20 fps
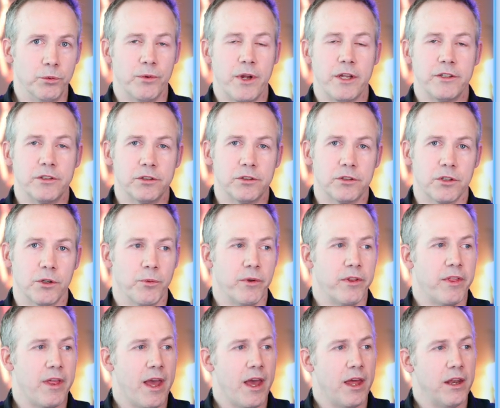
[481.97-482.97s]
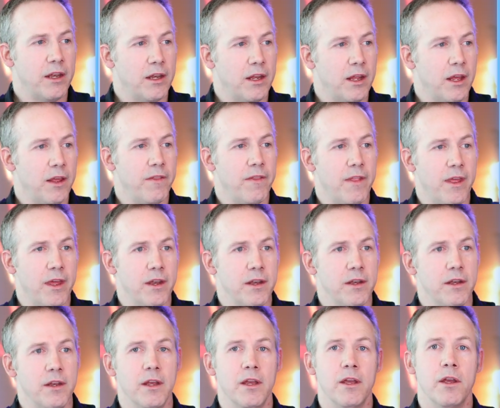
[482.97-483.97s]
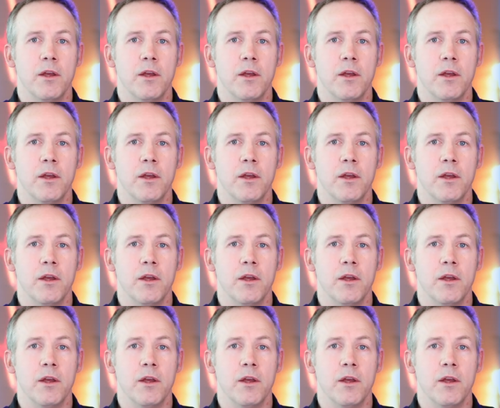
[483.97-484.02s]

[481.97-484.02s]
register with that and then,